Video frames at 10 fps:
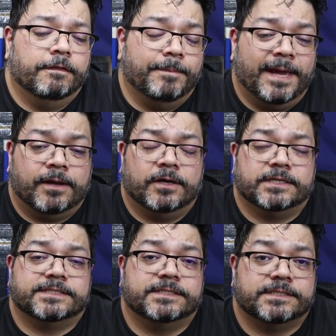The bag
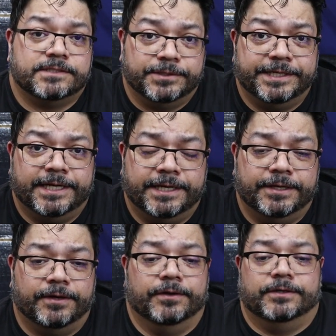cost us
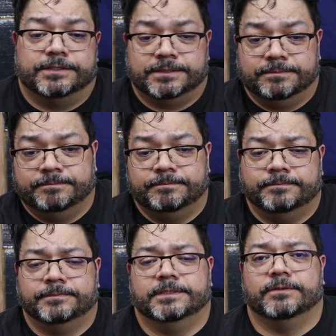$39.
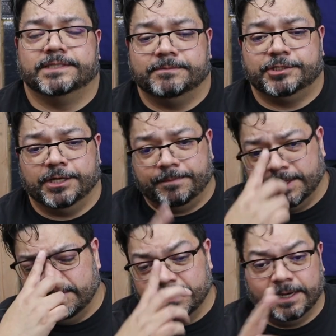There was some
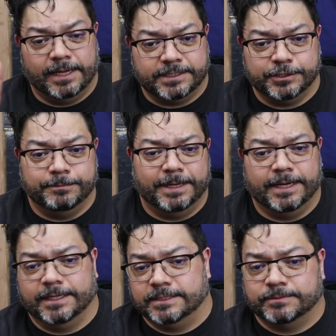shipping, but I got two
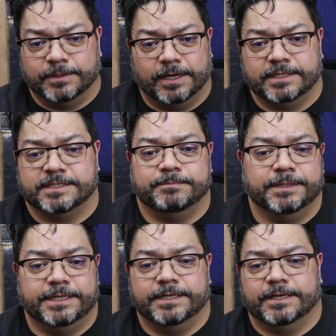bags. We're not going to
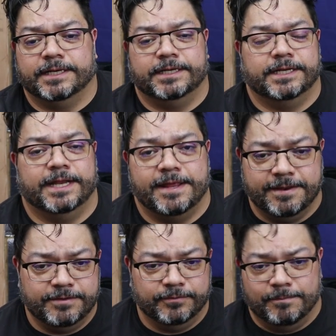split it and cut it in
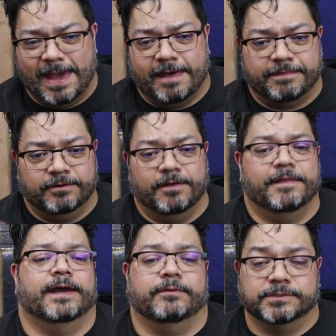and do math and all
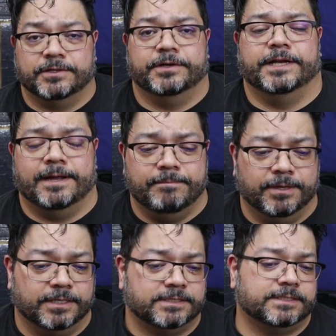that. It was 39
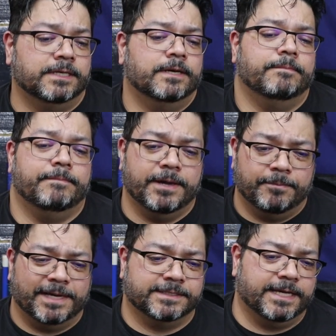bucks.
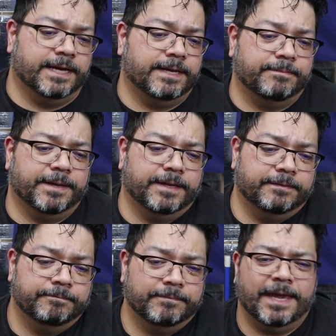Mailman's got to get paid.
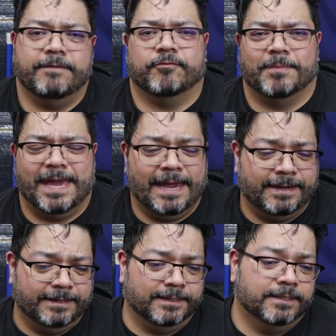Came from
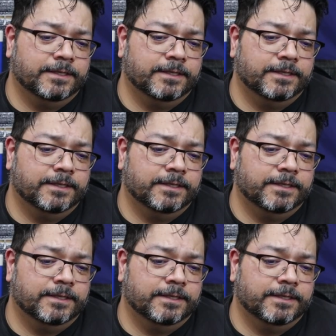Canada.